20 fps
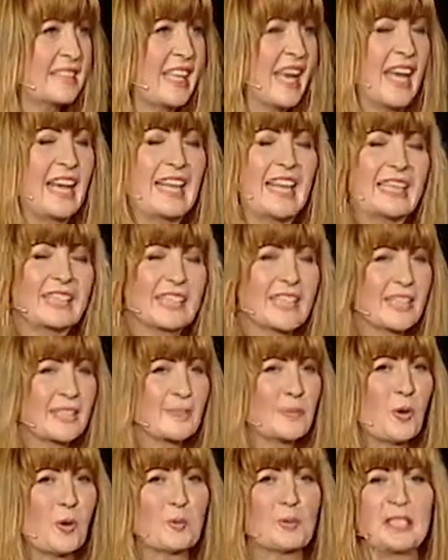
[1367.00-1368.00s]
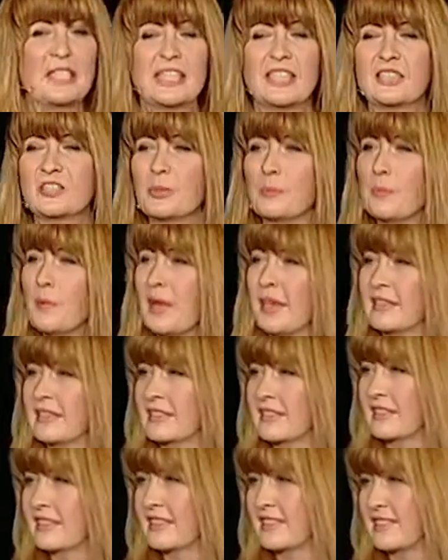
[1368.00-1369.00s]
And at that moment, he
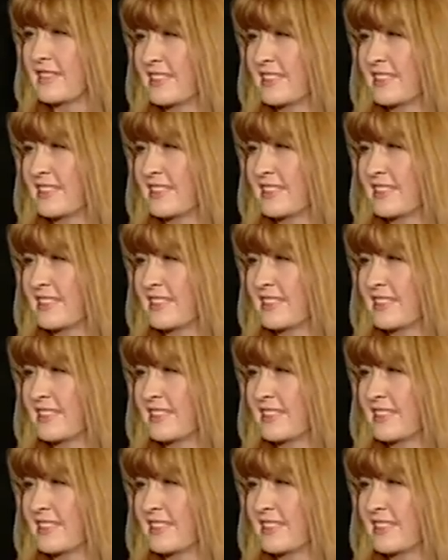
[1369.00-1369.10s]
repented.